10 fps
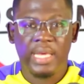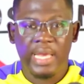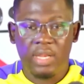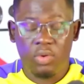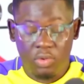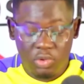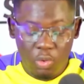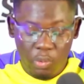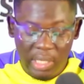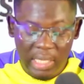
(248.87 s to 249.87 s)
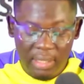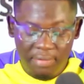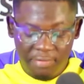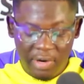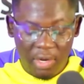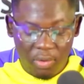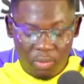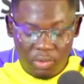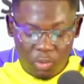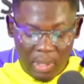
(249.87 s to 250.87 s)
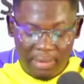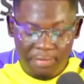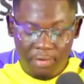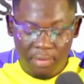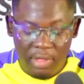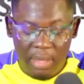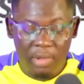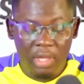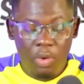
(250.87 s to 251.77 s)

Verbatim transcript: and also winning. Very good one for them.